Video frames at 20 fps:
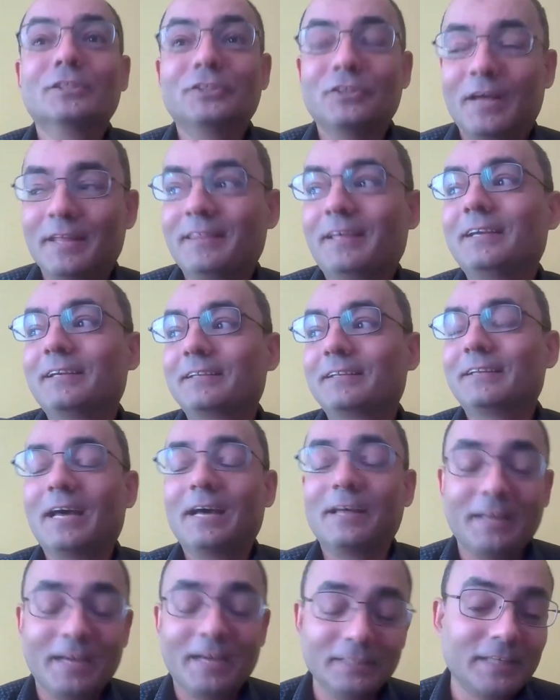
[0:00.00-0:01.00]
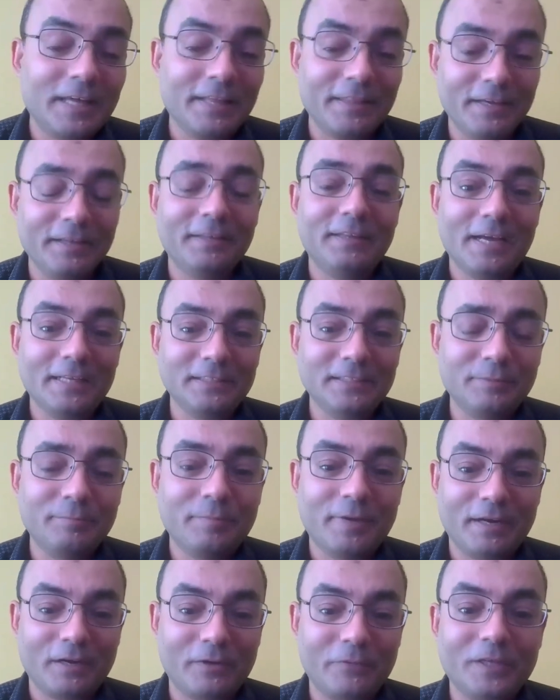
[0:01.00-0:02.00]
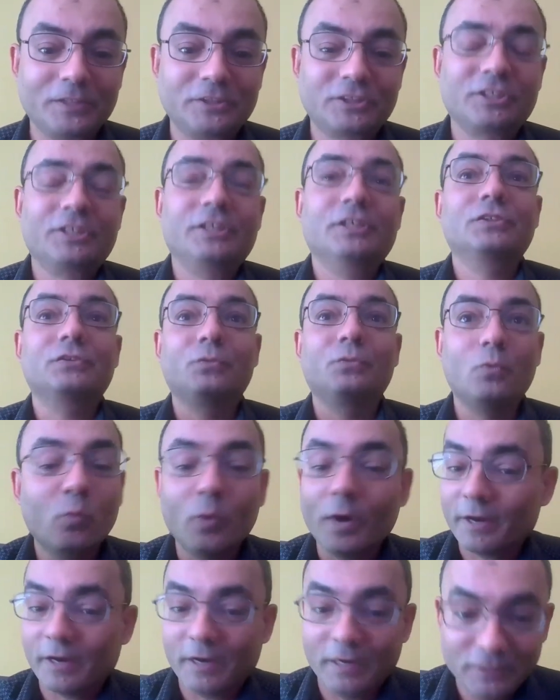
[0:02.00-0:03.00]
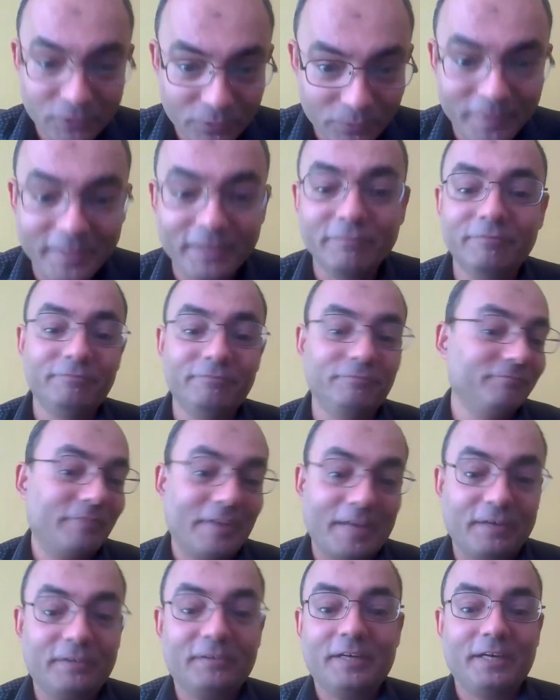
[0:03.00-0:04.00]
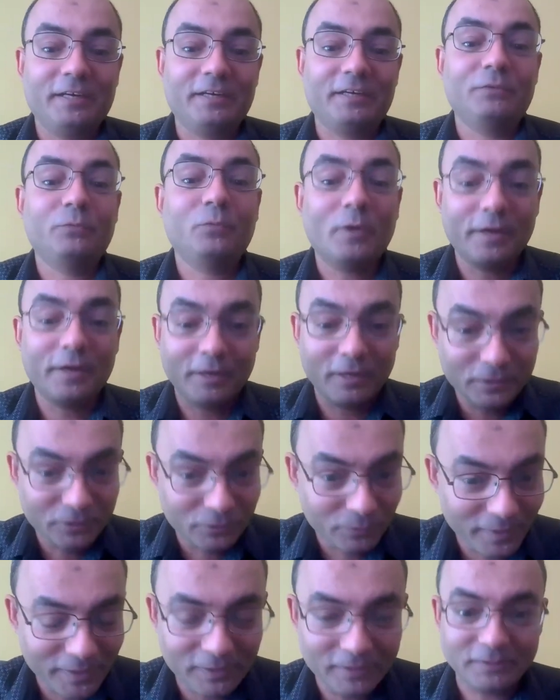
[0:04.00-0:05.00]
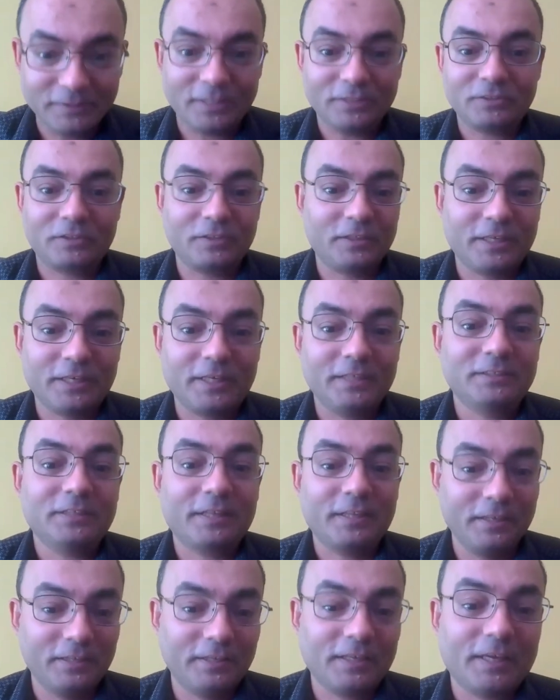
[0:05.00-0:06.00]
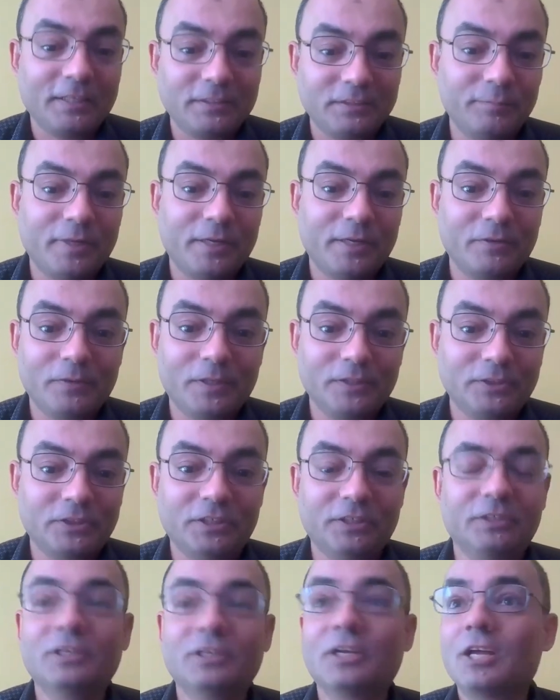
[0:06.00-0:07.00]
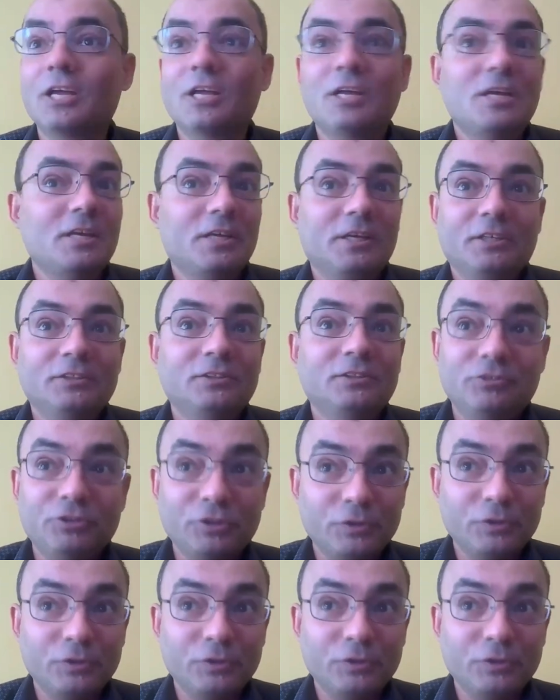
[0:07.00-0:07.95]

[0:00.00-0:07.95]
So I think yeah. Uh, that's I think that's the better question. Why aren't we federated? Why aren't we decentralized? I think that's a better question. Because mm.